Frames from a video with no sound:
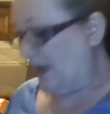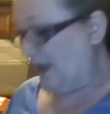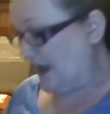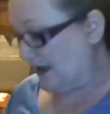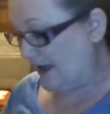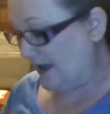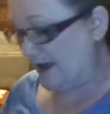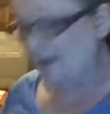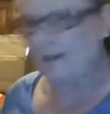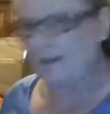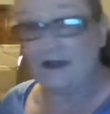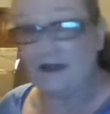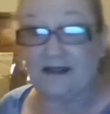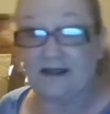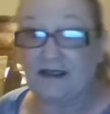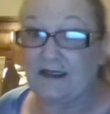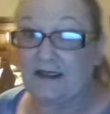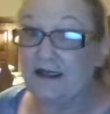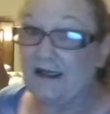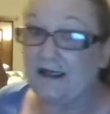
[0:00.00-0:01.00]
that came in
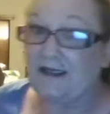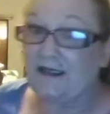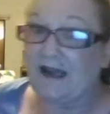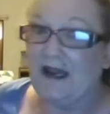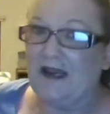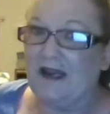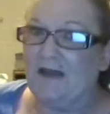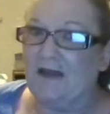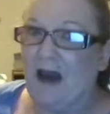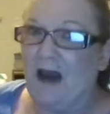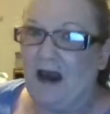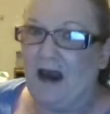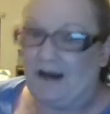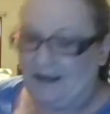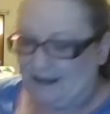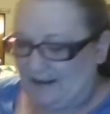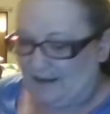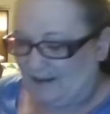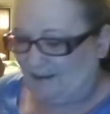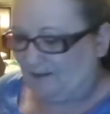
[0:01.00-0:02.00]
this teeny tiny
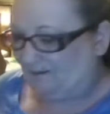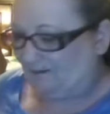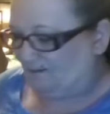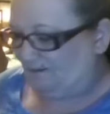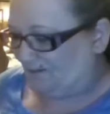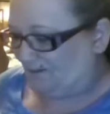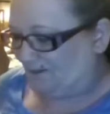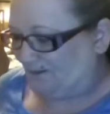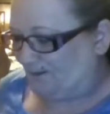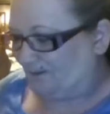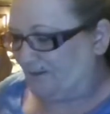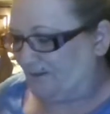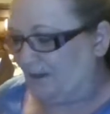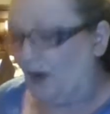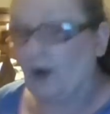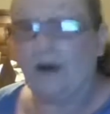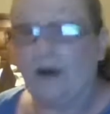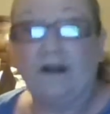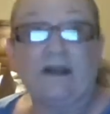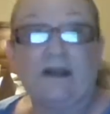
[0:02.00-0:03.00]
box,
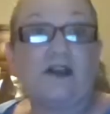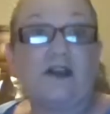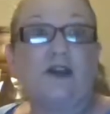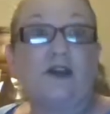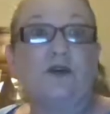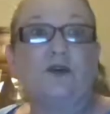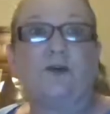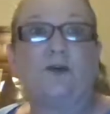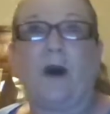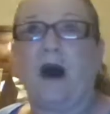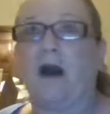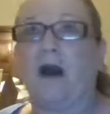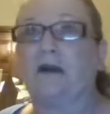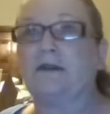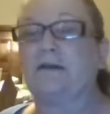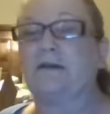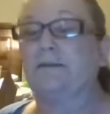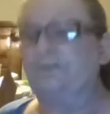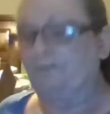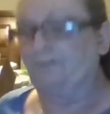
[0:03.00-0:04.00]
or in this huge box.